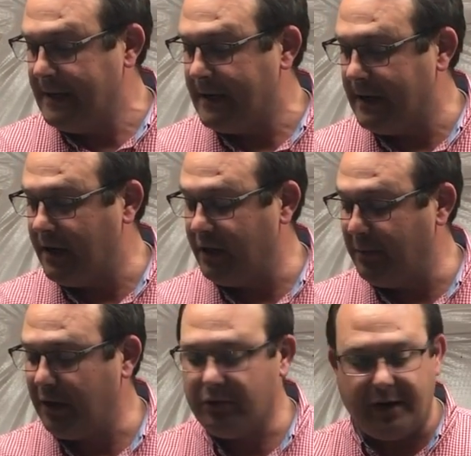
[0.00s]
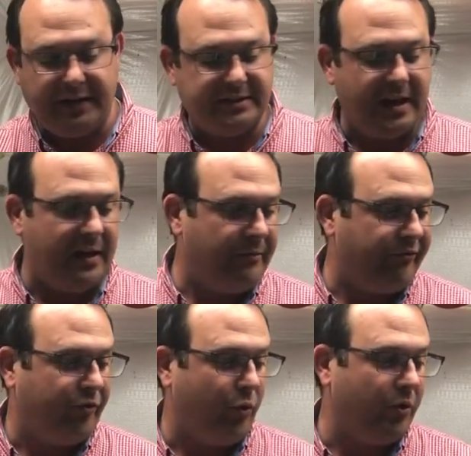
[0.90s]
The belt crank setup
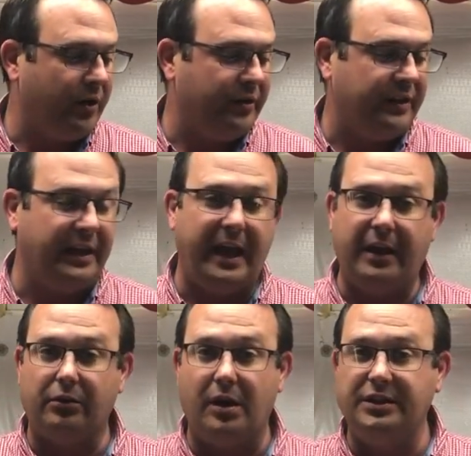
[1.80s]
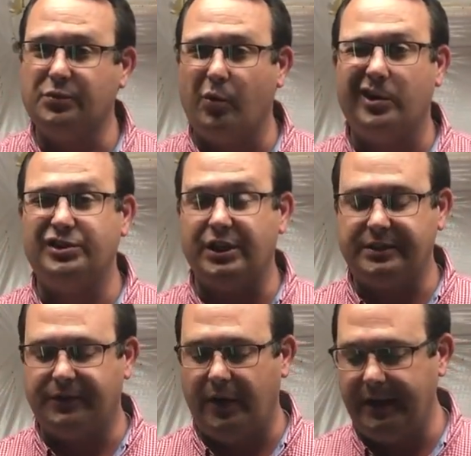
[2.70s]
for the ailerons worked
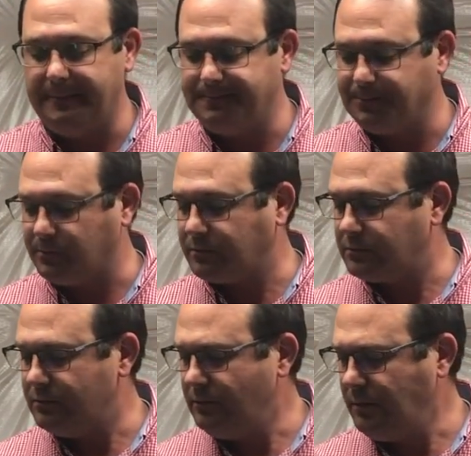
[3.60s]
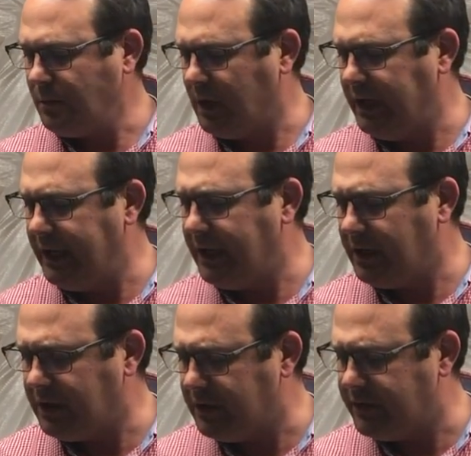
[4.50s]
just fine. And